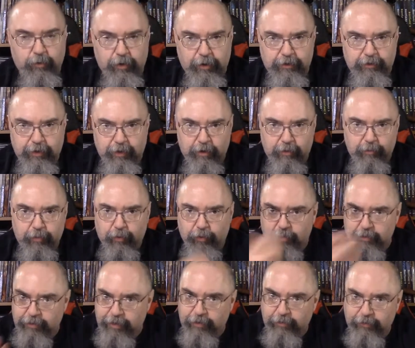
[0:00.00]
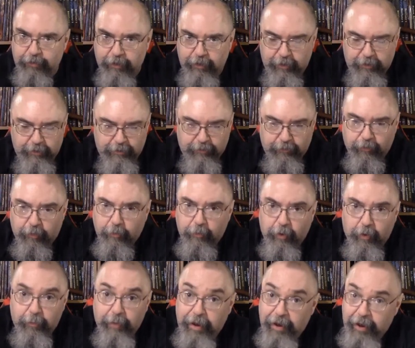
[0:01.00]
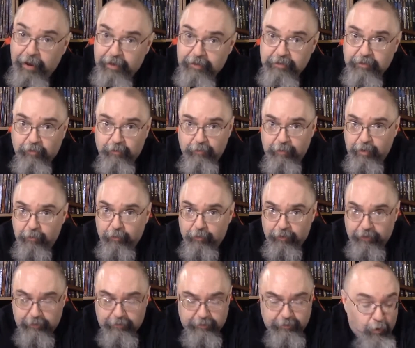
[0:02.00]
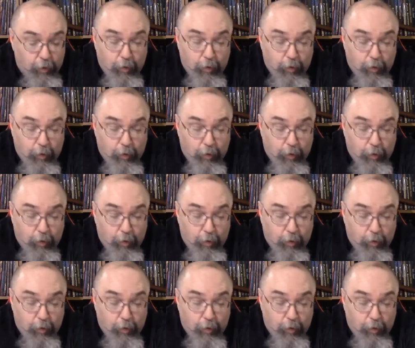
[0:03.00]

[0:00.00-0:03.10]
us and it pulls out things from our past, our memories,